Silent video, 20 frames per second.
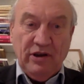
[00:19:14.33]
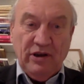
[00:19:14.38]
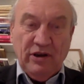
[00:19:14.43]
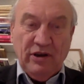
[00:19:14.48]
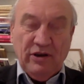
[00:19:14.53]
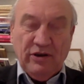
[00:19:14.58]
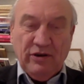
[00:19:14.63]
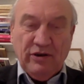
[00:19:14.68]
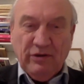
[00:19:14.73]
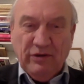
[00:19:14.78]

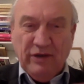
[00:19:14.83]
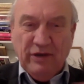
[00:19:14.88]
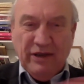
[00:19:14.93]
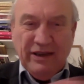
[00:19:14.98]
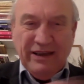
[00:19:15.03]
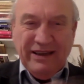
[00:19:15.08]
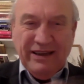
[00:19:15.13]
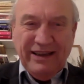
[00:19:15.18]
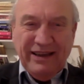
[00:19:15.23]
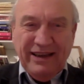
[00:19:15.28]
So
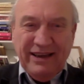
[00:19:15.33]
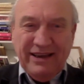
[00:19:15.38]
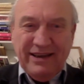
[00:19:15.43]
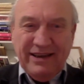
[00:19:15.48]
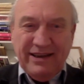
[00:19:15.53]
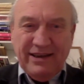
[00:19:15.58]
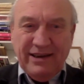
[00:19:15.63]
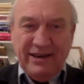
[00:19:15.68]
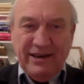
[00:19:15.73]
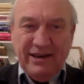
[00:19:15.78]
this
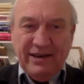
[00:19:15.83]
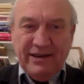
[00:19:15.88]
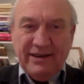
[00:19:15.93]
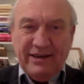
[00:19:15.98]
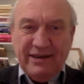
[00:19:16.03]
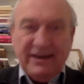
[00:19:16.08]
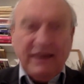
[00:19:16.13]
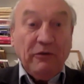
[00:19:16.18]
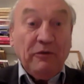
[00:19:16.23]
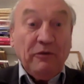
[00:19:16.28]

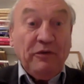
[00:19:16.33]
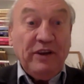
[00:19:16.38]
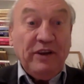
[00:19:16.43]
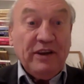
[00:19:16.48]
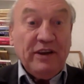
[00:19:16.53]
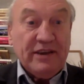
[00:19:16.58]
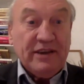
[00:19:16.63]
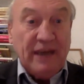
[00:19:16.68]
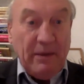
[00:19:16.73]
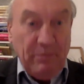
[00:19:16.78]

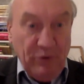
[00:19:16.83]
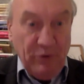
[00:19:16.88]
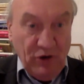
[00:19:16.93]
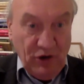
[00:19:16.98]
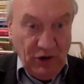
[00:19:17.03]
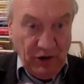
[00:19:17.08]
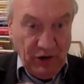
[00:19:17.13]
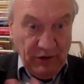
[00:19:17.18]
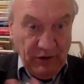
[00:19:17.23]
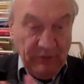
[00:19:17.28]

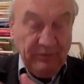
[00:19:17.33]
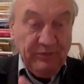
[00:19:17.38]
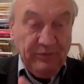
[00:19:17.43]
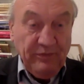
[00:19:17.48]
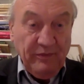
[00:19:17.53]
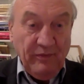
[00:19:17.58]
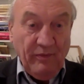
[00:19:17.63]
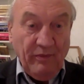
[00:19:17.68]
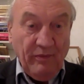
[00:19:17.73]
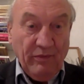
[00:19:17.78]
self-deception
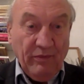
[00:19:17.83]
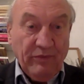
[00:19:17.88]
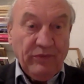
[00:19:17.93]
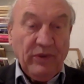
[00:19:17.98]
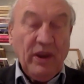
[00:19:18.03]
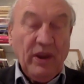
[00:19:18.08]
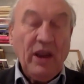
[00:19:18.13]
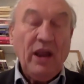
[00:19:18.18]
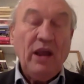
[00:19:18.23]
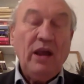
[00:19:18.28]

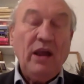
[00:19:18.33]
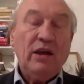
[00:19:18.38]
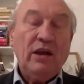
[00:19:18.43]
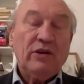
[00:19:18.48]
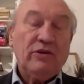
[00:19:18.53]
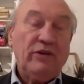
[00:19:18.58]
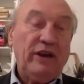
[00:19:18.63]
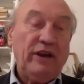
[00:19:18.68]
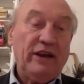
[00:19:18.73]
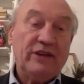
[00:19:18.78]

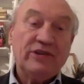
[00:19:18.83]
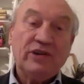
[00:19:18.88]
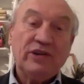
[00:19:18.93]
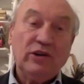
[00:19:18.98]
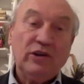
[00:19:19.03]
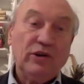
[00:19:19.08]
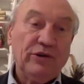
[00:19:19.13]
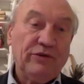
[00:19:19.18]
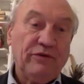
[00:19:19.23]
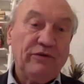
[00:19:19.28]
creates a
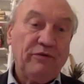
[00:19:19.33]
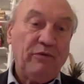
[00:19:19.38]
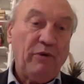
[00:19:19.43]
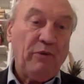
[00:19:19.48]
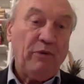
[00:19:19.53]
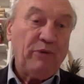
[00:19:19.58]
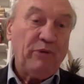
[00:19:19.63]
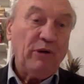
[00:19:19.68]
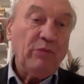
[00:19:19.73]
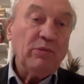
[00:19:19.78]
lot of
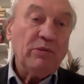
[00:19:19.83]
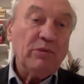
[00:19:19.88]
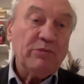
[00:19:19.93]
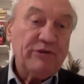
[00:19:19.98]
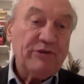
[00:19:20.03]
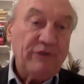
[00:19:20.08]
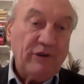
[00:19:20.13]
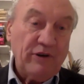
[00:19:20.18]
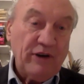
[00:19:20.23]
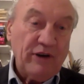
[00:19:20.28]
problems
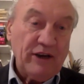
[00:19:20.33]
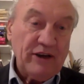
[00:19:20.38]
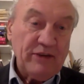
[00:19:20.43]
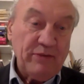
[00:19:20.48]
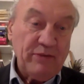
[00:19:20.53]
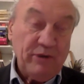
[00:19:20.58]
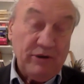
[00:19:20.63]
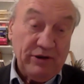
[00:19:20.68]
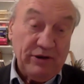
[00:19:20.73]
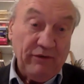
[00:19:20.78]
for us
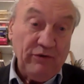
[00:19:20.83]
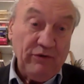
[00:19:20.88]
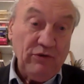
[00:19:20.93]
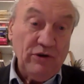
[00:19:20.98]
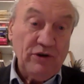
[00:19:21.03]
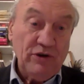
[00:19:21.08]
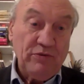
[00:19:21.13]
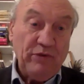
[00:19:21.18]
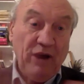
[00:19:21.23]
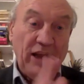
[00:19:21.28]
because of course
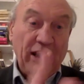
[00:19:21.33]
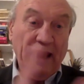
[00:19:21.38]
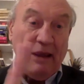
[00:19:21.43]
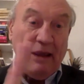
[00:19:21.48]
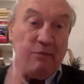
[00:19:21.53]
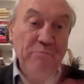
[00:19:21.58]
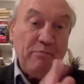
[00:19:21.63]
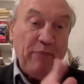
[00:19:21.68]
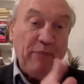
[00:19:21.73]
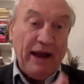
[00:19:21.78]
we are
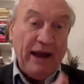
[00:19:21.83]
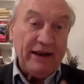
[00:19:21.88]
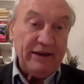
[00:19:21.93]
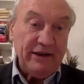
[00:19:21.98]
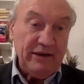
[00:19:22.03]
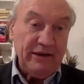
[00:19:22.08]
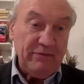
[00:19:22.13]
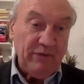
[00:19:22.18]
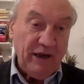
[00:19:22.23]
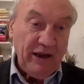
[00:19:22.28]

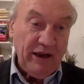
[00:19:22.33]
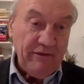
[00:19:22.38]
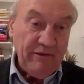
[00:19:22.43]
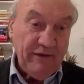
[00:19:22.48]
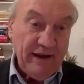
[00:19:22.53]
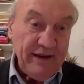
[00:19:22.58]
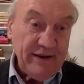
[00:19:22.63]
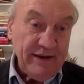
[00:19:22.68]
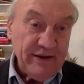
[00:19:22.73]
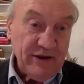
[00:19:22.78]
impacted by
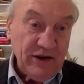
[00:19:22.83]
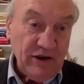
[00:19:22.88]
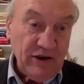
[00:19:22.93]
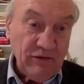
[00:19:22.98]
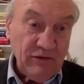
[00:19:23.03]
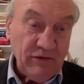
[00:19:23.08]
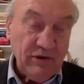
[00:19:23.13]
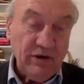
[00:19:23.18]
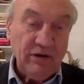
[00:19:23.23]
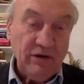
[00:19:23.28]
events in the
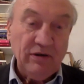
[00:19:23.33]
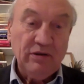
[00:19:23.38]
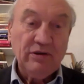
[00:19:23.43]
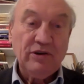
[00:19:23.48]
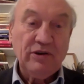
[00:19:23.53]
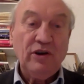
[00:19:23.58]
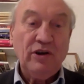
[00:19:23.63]
world.